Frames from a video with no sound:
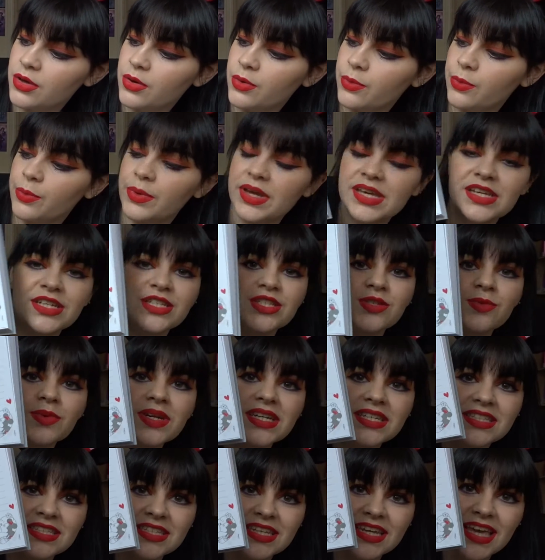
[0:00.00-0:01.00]
"We are
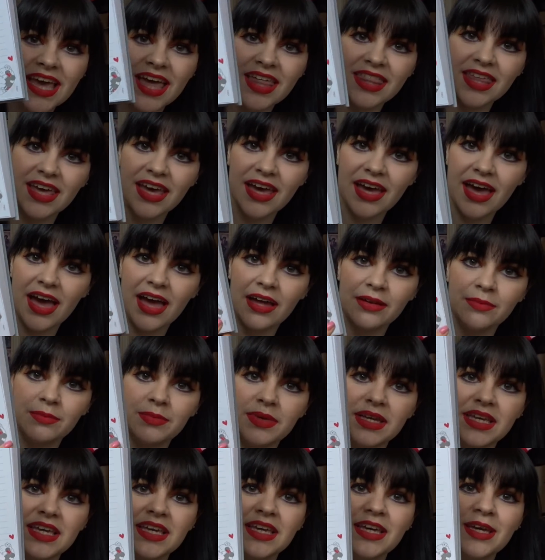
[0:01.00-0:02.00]
sweet together" and
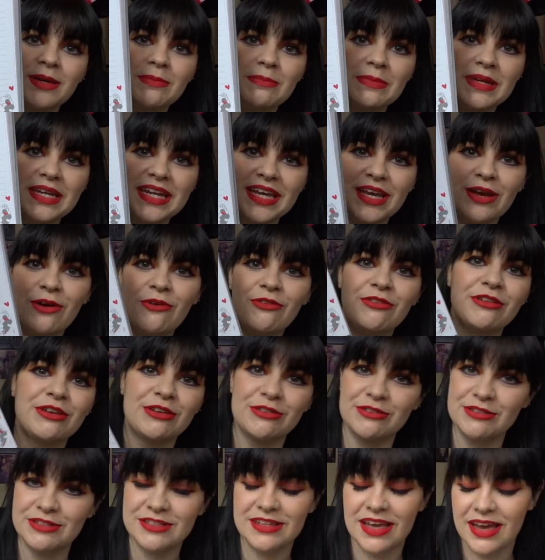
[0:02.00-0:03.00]
Mickey and Minnie on the
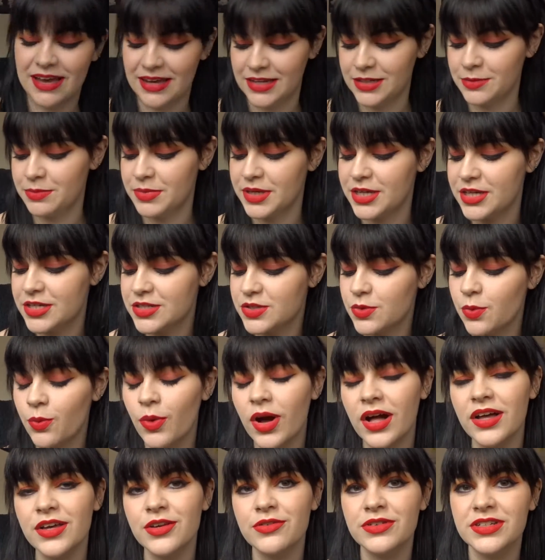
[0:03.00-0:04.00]
other side, because
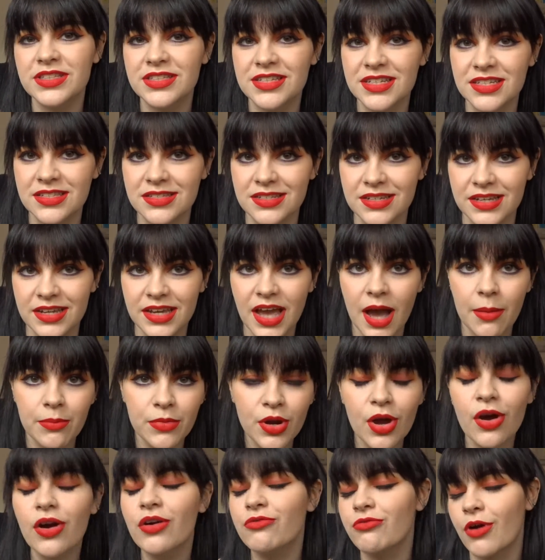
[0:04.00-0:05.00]
while you're in Disney, I'm
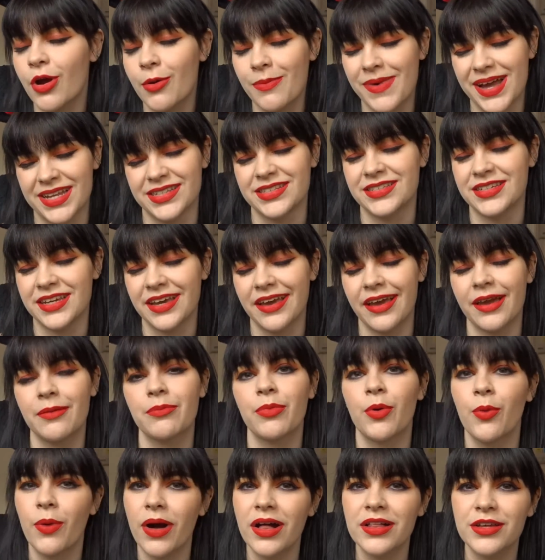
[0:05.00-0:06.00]
not a romantic,
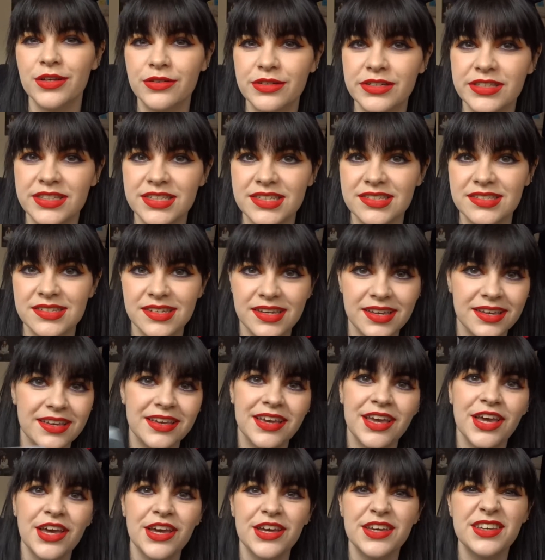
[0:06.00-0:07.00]
but while you're in Disney
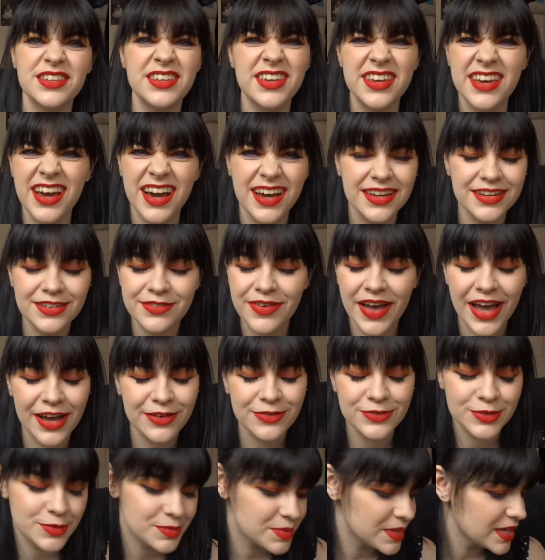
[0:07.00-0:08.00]
you kind of
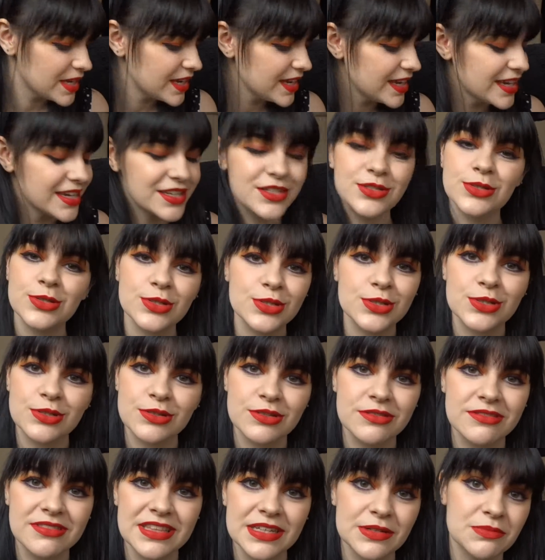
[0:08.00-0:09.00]
have to be. It's just
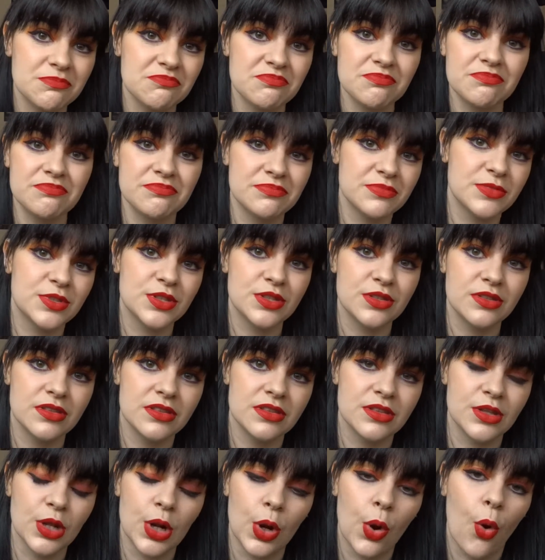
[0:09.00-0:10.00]
the
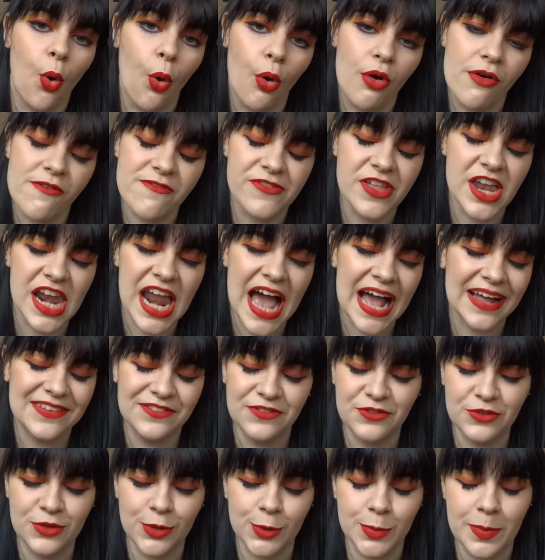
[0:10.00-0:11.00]
law of the
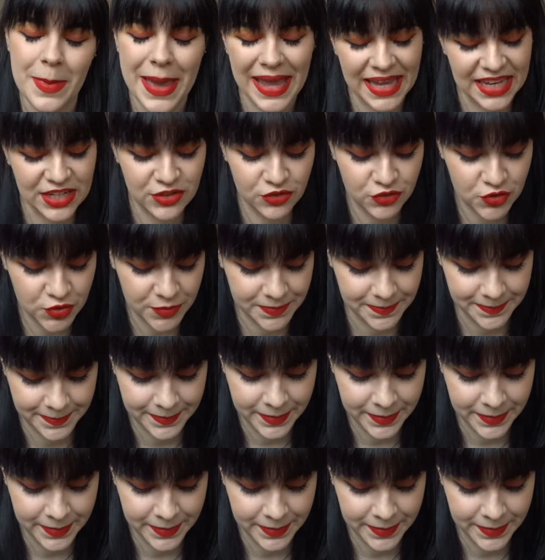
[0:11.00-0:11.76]
land, mate.